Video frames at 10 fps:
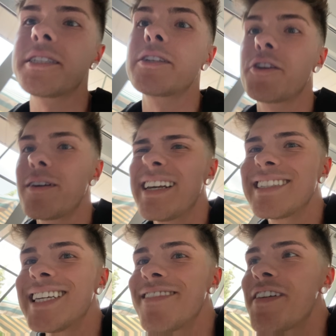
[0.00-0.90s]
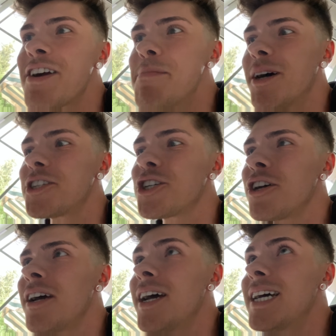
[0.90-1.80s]
so there isn't very much
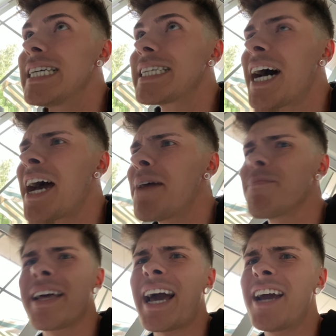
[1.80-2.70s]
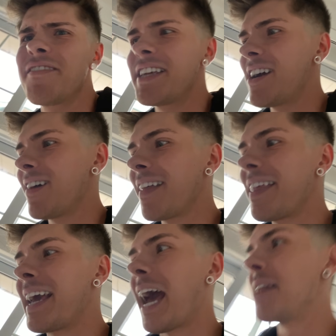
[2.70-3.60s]
time like out of the year that
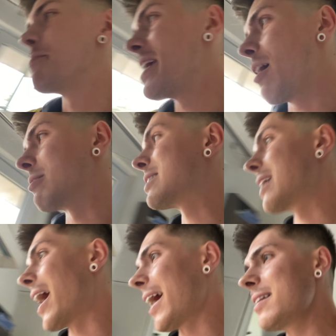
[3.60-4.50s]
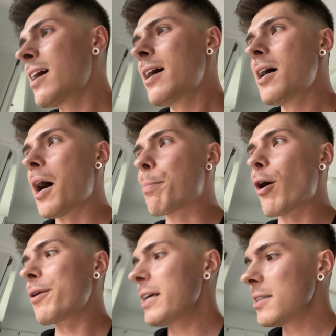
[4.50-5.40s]
they can be outside.
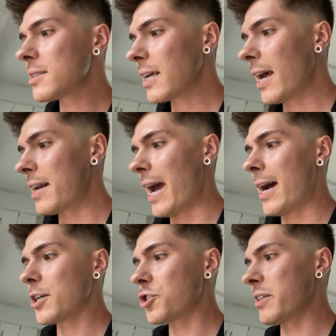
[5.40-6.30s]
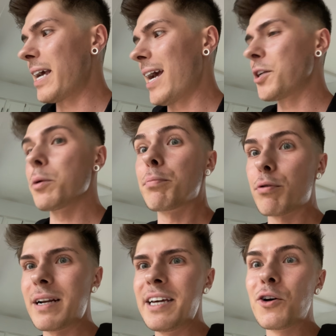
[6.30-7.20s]
Abronias can actually handle
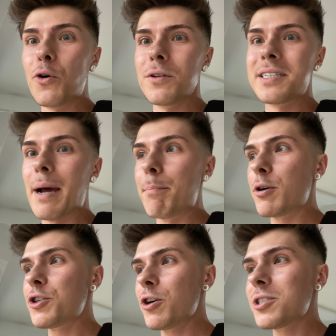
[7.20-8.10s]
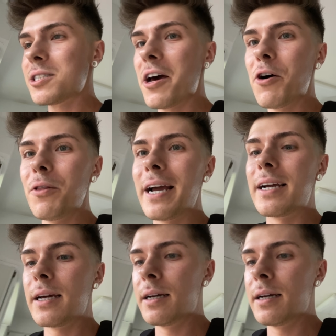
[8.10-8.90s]
pretty cold temperatures though, like